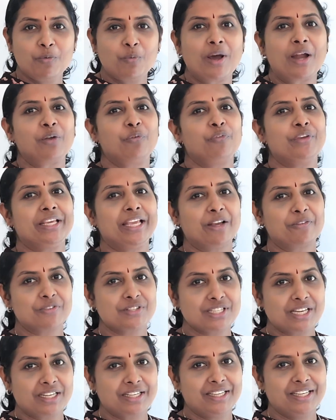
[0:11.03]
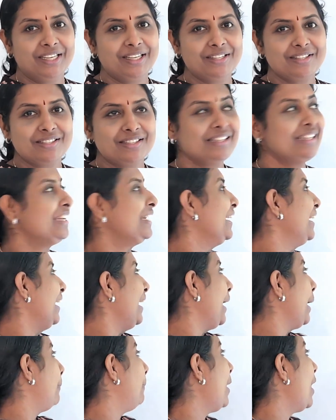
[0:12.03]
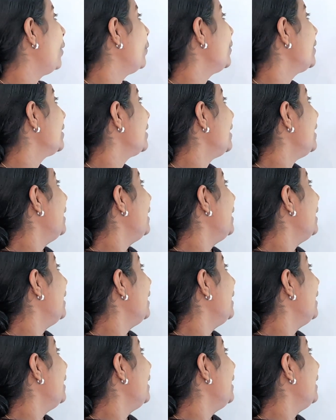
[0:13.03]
what we have studied about